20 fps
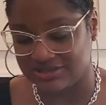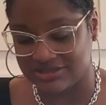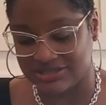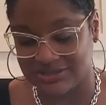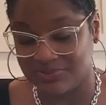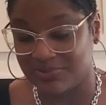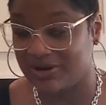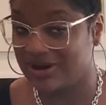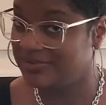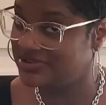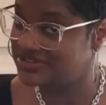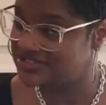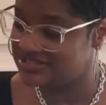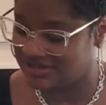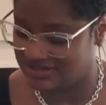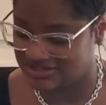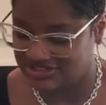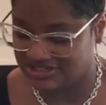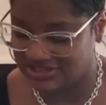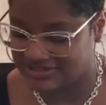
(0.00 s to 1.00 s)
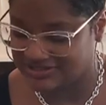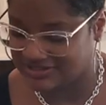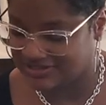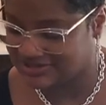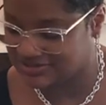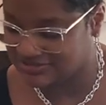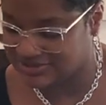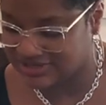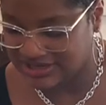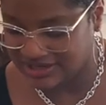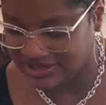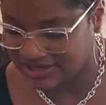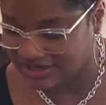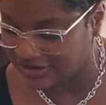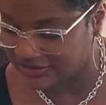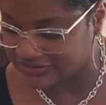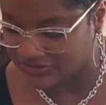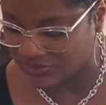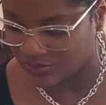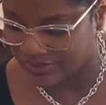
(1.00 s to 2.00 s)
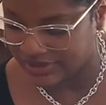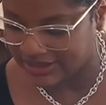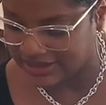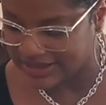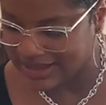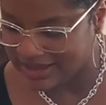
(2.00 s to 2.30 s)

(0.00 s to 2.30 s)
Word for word: because Parmesan cheese and zucchini is a winning